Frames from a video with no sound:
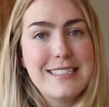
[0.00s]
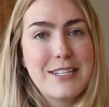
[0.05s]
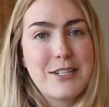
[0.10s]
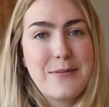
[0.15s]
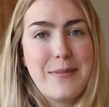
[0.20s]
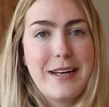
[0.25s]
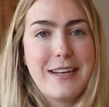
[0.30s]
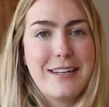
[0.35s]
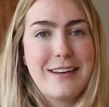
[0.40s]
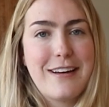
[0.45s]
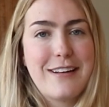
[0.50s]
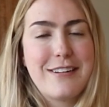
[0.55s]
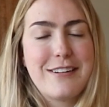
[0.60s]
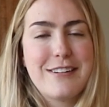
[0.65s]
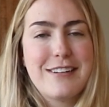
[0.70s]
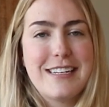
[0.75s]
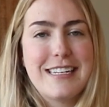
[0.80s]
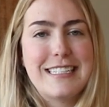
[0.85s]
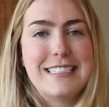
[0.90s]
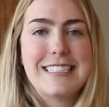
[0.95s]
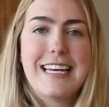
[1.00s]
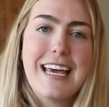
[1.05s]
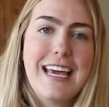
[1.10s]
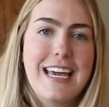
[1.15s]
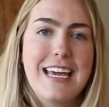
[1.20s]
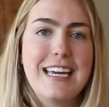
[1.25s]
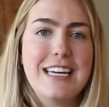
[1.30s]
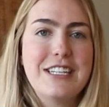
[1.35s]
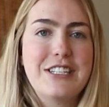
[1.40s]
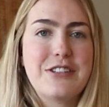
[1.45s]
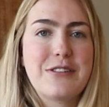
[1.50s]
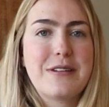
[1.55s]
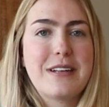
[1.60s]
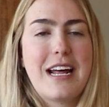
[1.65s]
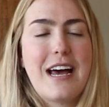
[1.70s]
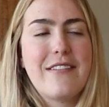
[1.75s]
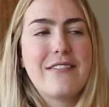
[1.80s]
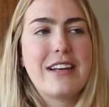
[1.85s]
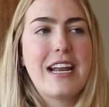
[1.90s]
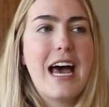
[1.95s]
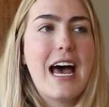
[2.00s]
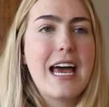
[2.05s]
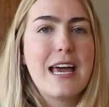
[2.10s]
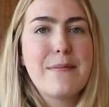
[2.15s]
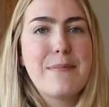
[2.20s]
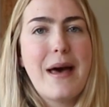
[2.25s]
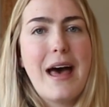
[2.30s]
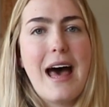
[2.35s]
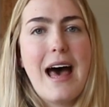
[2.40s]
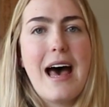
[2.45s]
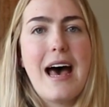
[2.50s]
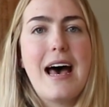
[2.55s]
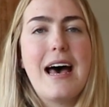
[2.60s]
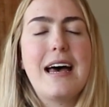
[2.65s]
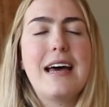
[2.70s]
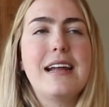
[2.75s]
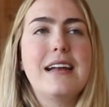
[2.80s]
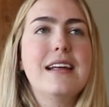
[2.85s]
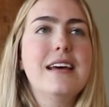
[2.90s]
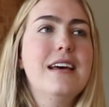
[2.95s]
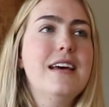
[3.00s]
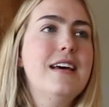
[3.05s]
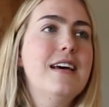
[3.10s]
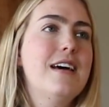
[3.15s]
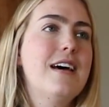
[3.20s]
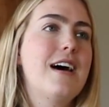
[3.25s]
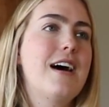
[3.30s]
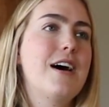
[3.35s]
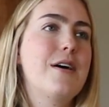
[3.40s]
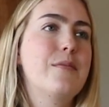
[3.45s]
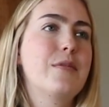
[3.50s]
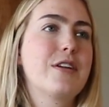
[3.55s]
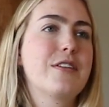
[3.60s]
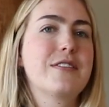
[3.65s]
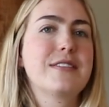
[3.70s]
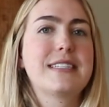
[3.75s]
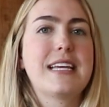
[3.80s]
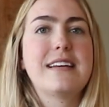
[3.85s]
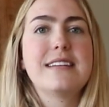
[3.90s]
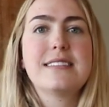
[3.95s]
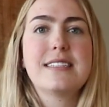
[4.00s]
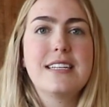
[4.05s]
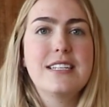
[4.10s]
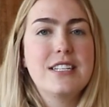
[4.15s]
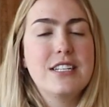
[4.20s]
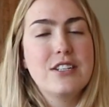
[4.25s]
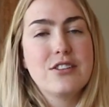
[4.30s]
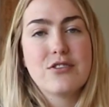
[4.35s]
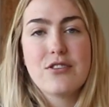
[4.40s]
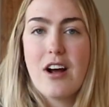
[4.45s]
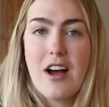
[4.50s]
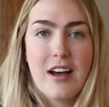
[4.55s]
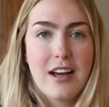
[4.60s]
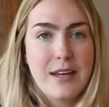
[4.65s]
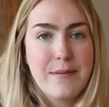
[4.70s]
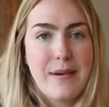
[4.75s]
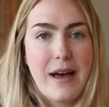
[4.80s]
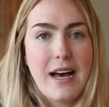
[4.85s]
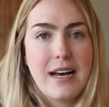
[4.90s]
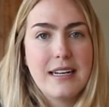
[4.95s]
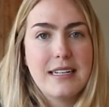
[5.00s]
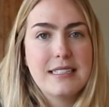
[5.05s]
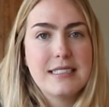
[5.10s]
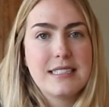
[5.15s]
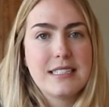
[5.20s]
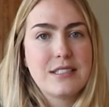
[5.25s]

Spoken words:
So depending on your kid's age, you could have an iPad, one of those LCD drawing pads.